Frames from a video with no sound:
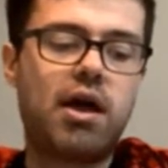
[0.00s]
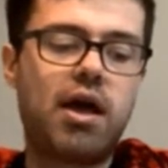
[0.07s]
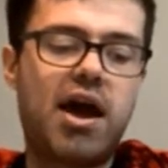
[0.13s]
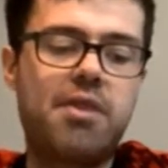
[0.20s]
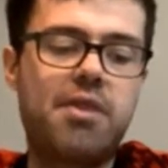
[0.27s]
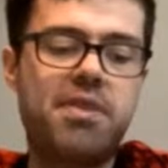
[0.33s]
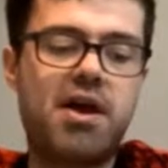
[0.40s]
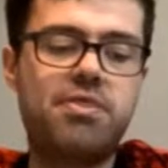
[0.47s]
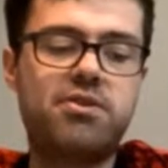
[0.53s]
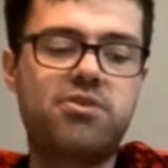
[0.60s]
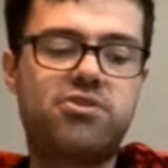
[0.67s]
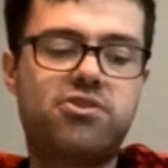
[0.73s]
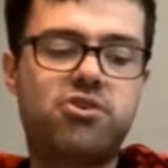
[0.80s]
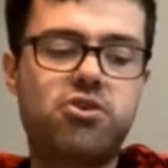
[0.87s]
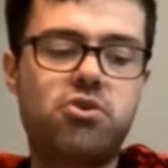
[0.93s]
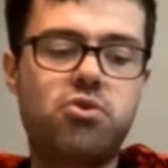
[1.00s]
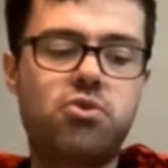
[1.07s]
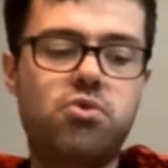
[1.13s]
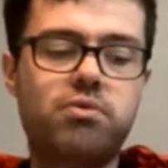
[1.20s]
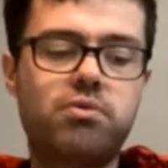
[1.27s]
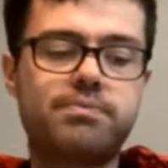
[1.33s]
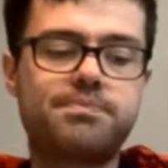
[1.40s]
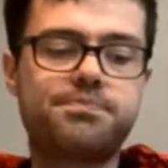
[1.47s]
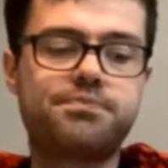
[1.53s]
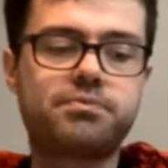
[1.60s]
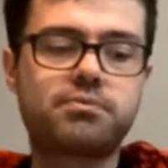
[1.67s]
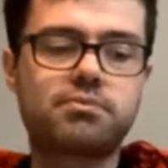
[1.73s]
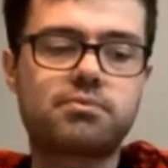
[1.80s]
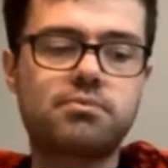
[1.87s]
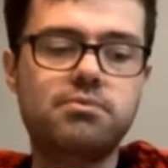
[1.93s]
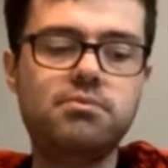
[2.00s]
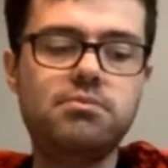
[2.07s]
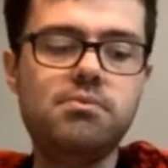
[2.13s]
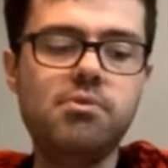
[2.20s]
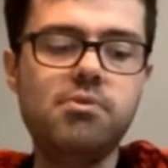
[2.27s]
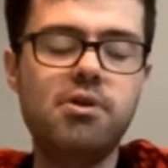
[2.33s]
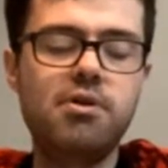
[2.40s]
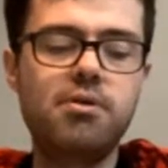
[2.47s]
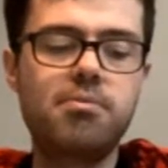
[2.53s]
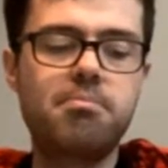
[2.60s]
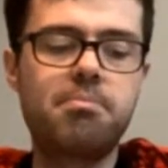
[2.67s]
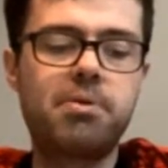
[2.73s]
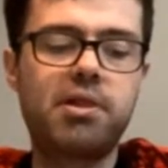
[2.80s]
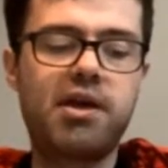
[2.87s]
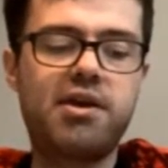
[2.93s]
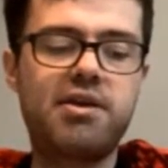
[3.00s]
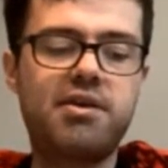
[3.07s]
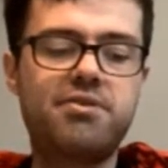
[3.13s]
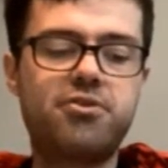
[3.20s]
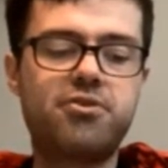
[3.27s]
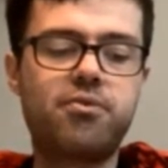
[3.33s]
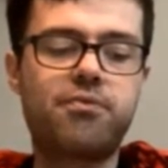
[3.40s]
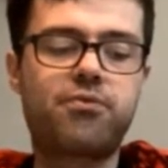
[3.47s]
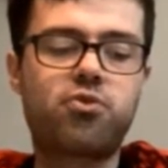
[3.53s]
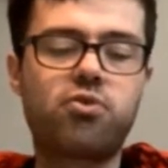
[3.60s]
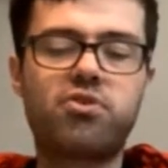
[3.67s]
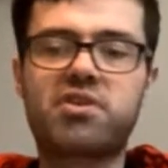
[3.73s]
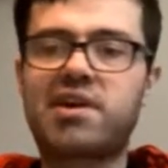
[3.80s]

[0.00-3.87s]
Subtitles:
And then the two players up front,